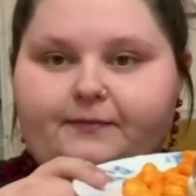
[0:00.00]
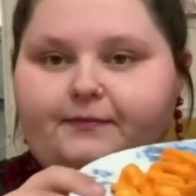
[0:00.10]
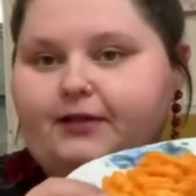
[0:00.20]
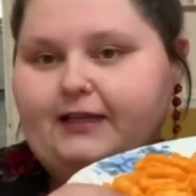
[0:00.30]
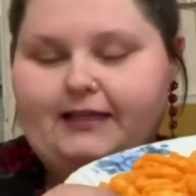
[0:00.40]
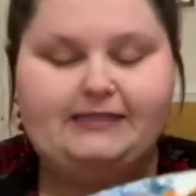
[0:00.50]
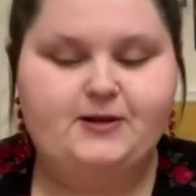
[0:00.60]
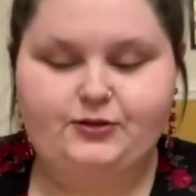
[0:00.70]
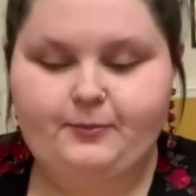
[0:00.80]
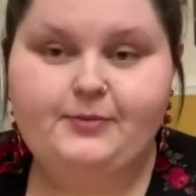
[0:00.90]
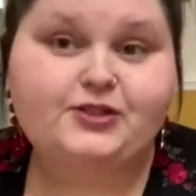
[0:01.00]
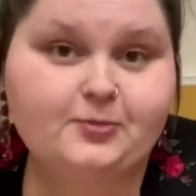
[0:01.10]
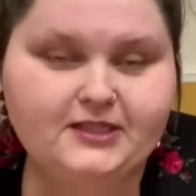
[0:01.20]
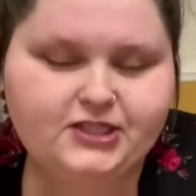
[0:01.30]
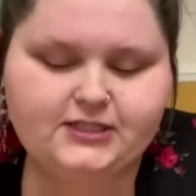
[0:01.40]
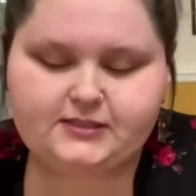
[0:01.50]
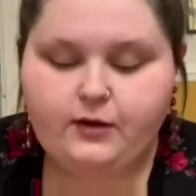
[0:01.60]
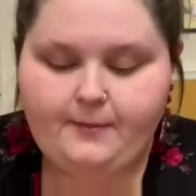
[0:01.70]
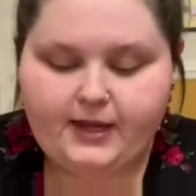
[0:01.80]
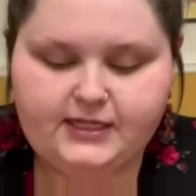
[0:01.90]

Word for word: Literally nothing special, but super delicious. So I'm